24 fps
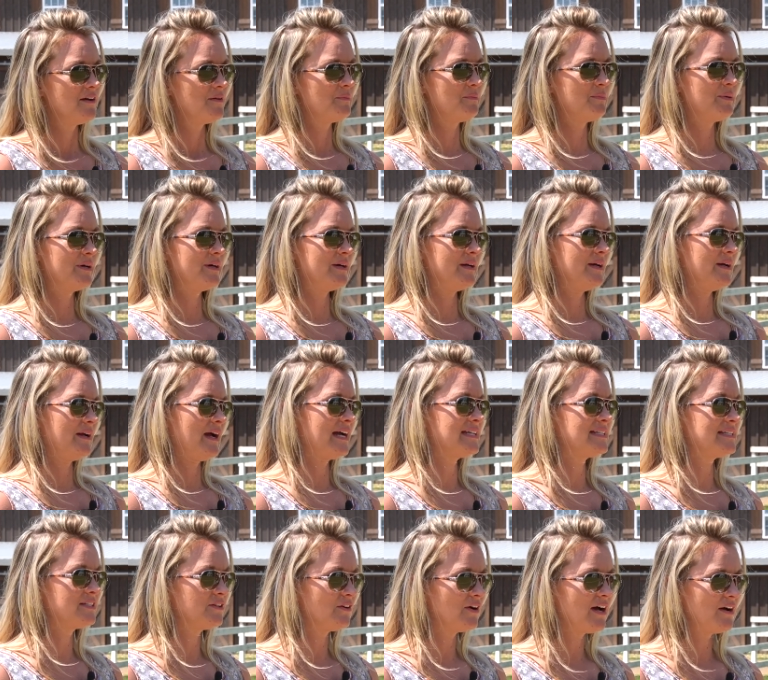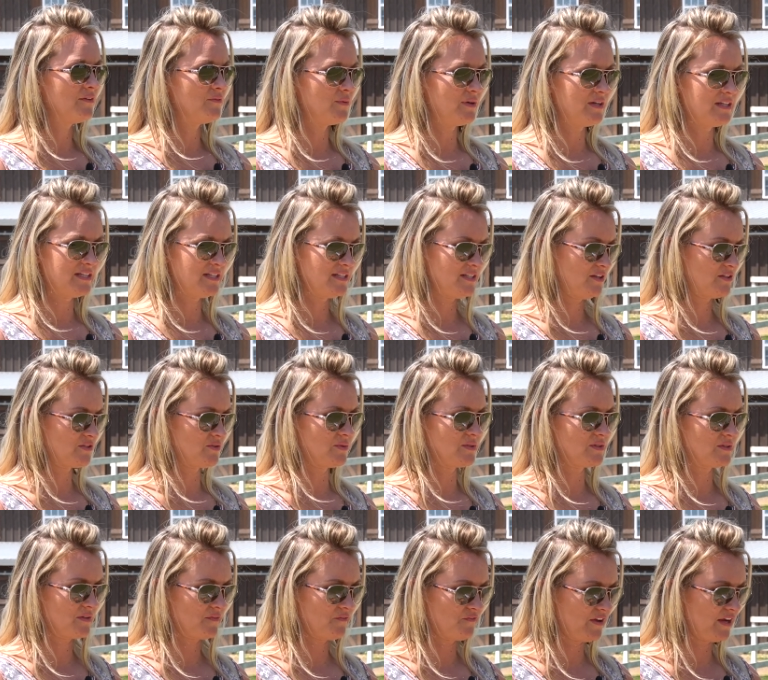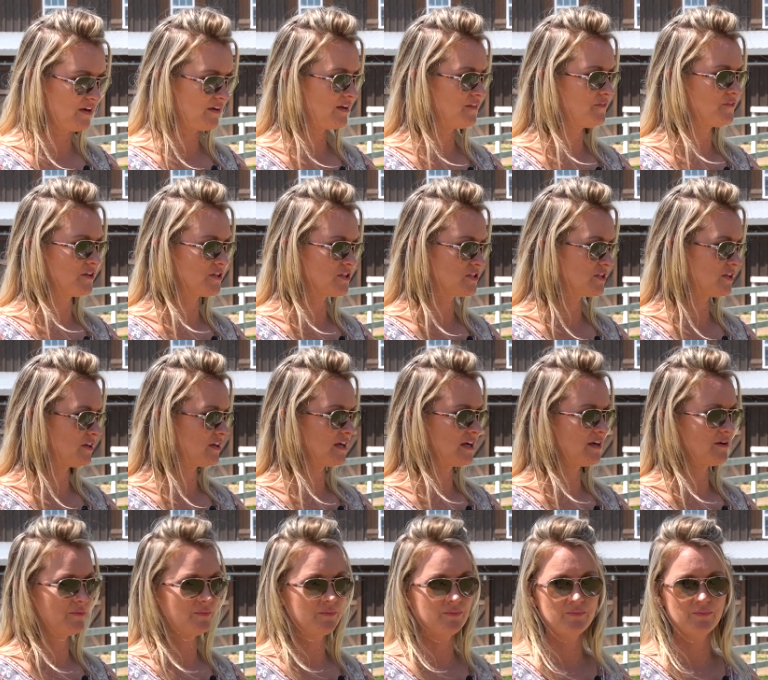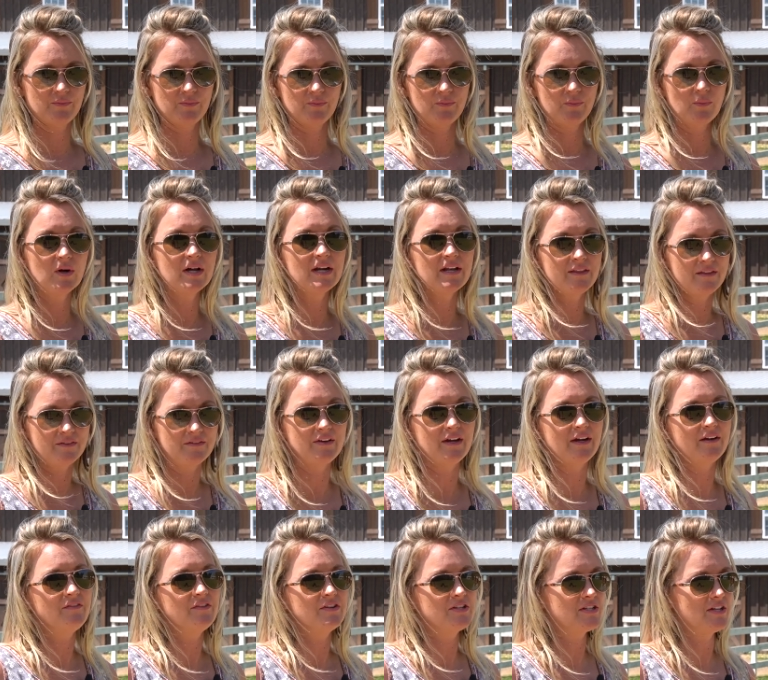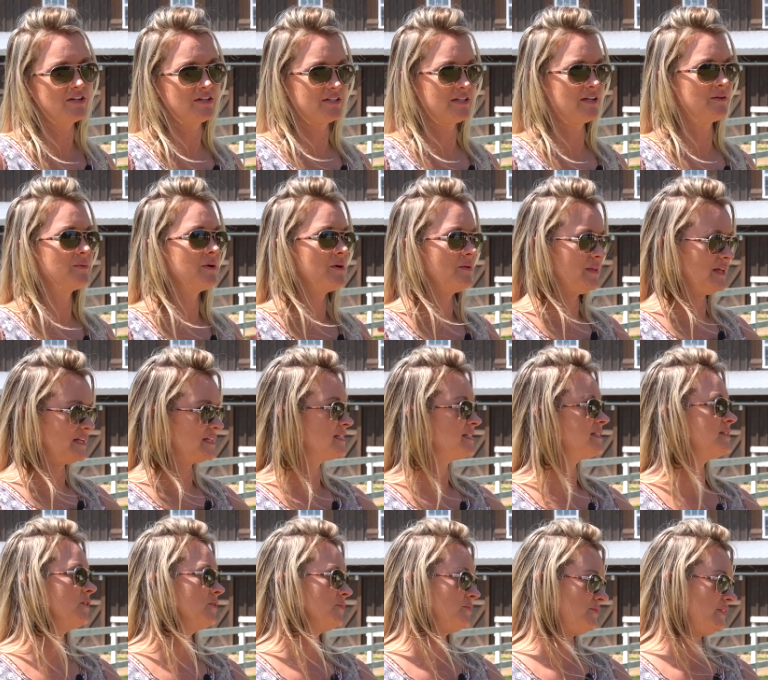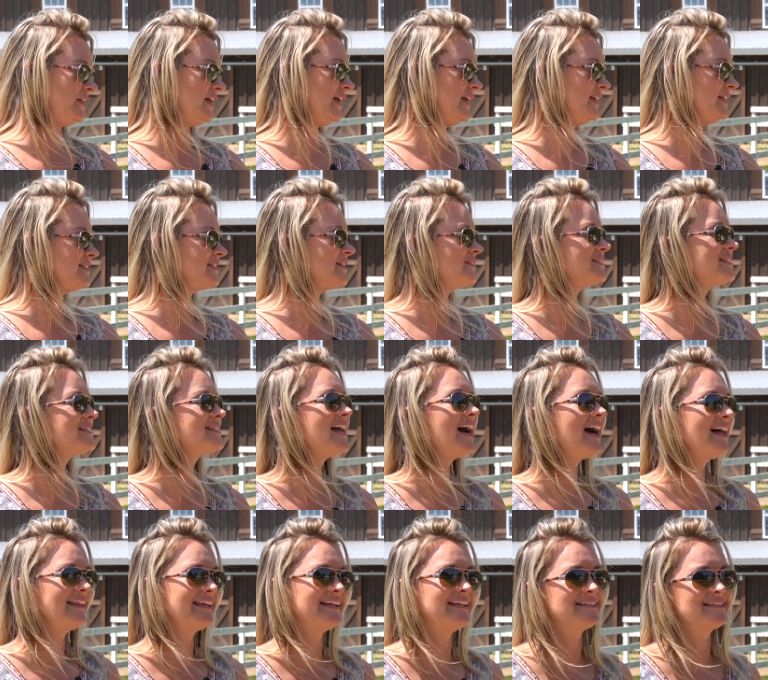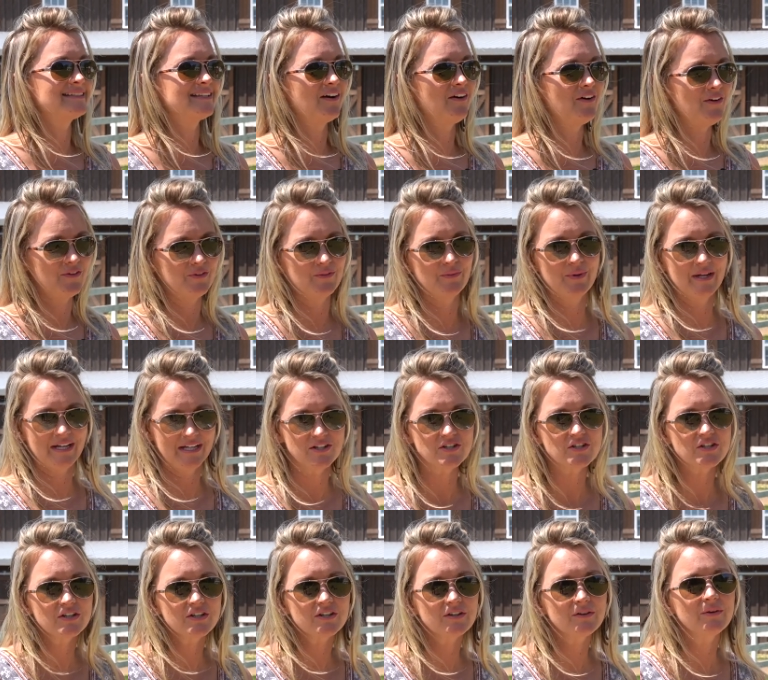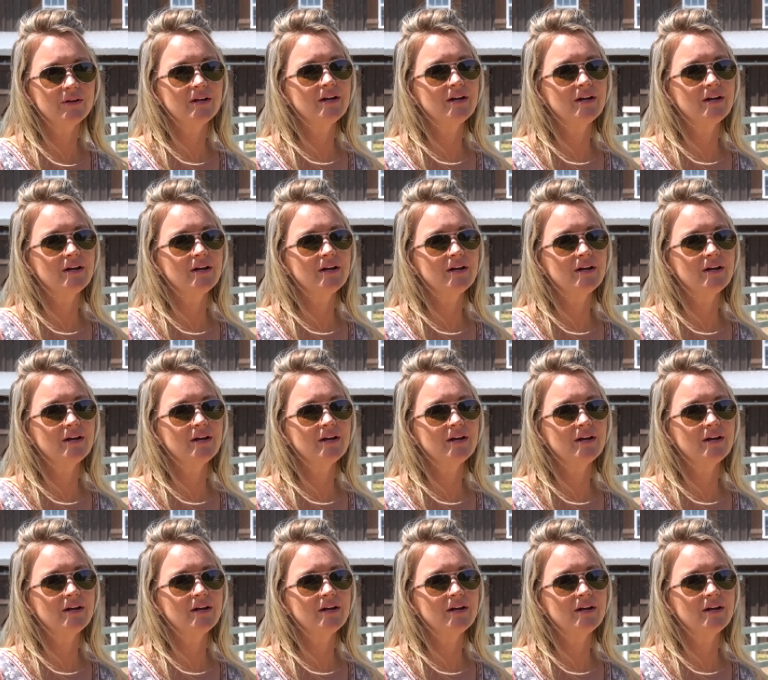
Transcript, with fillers: But I still have one of the songs. was my very first song. I one of the very first songs I wrote that I still play. So it's not like it's all the way true,